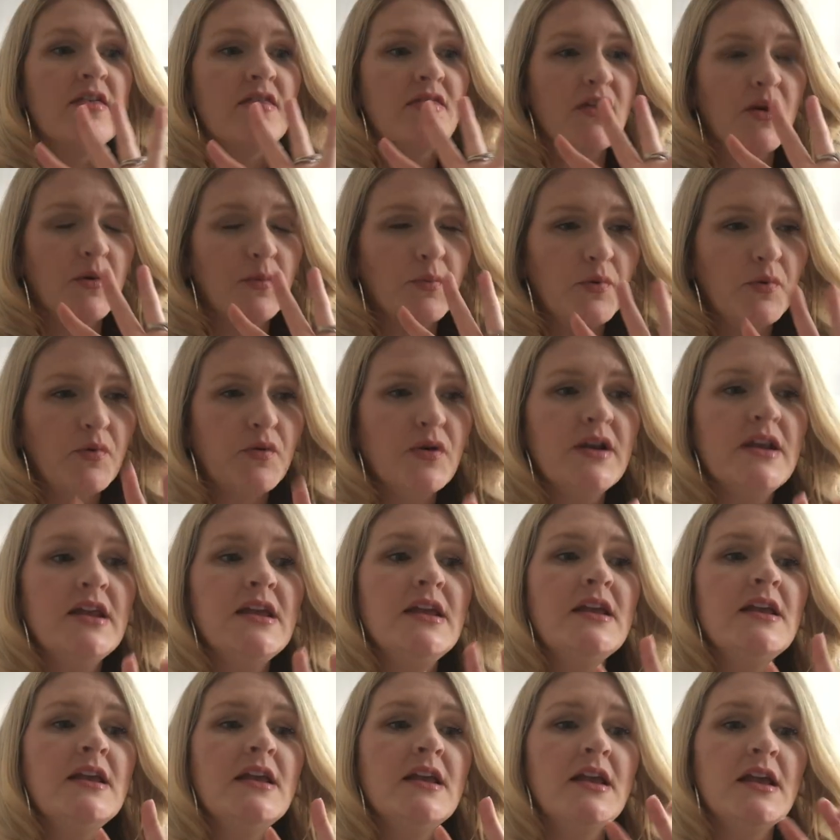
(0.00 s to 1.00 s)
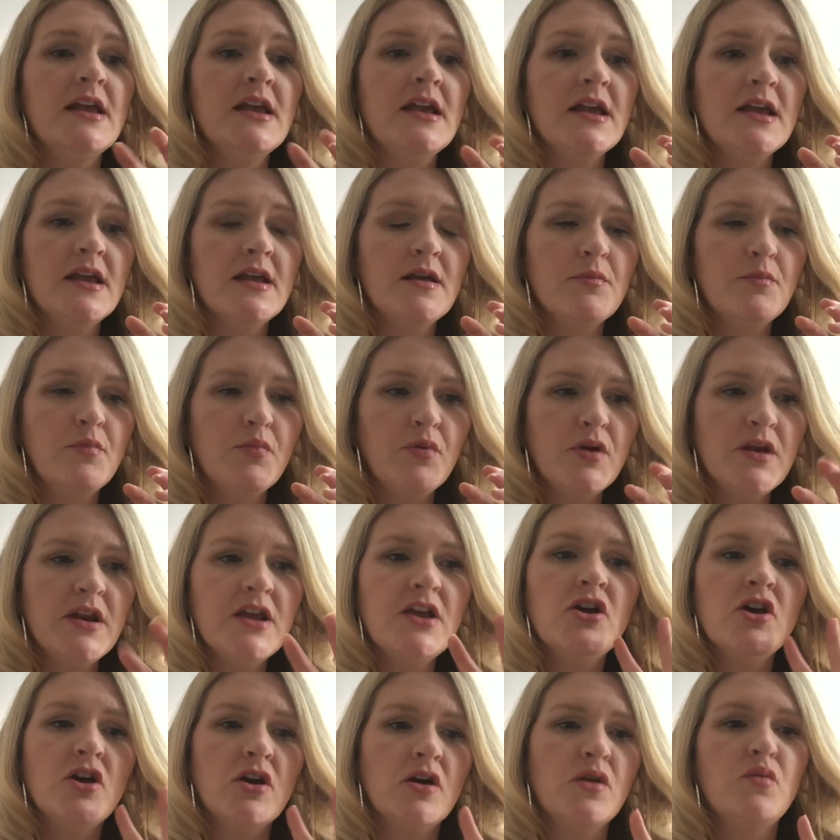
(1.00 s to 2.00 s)
they're pretty, pretty
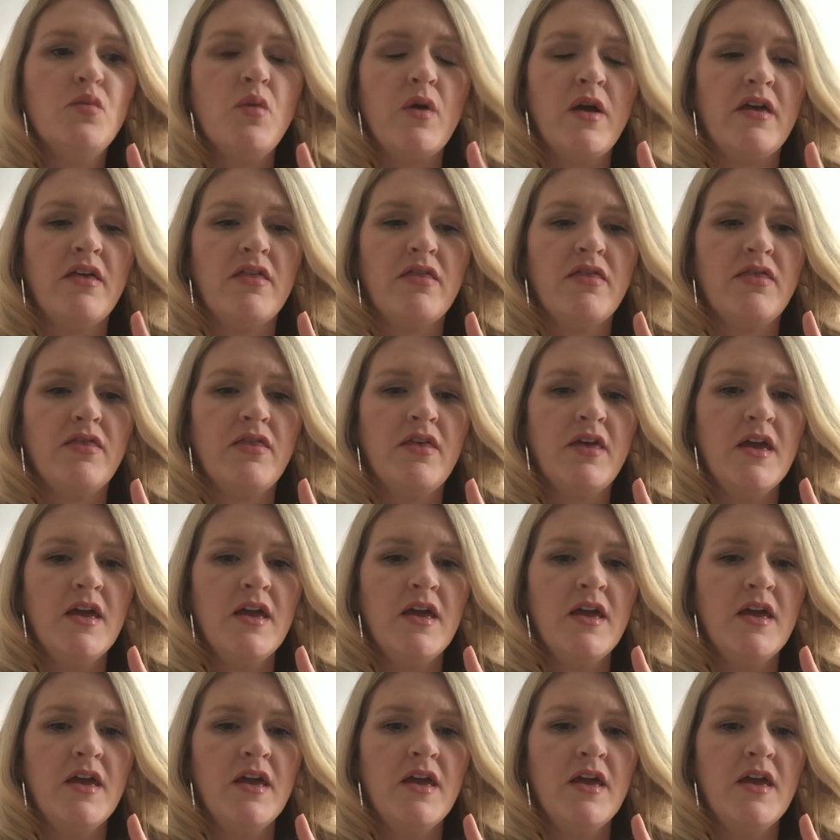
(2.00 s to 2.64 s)
good with